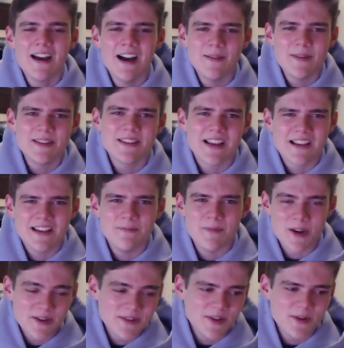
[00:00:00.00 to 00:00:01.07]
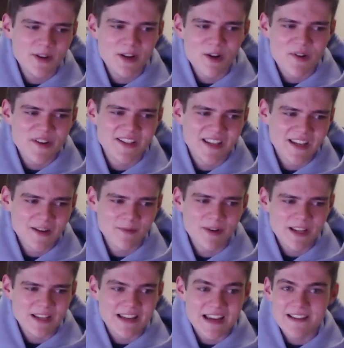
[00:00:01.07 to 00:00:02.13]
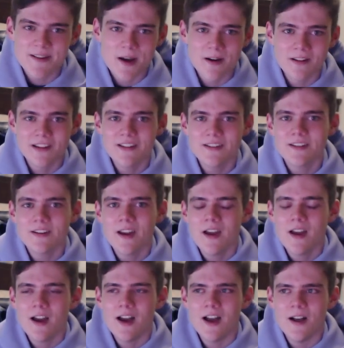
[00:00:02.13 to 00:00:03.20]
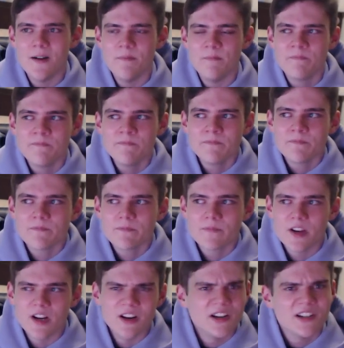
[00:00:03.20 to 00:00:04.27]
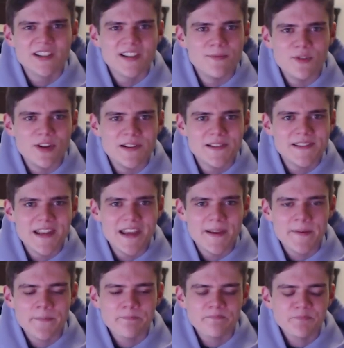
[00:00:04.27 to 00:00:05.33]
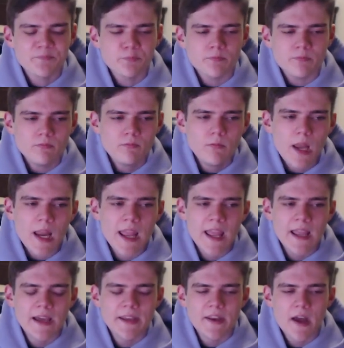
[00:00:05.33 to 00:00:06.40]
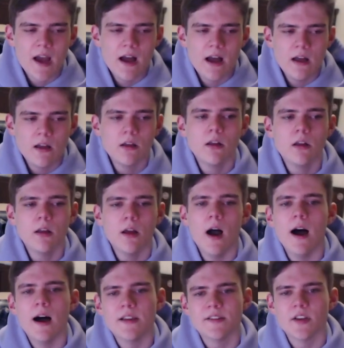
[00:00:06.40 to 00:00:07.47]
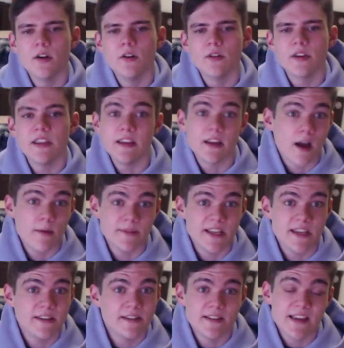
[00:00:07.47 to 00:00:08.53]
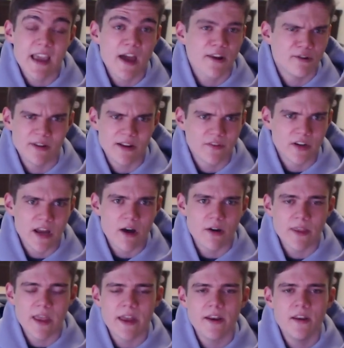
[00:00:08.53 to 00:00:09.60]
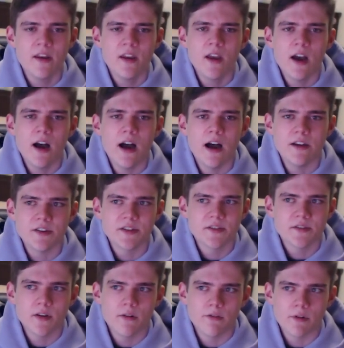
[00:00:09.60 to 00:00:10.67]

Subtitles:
he's like in Minnesota going to like a pretty nice college, or some weird state. And, so he comes in to Seattle every now and then, just over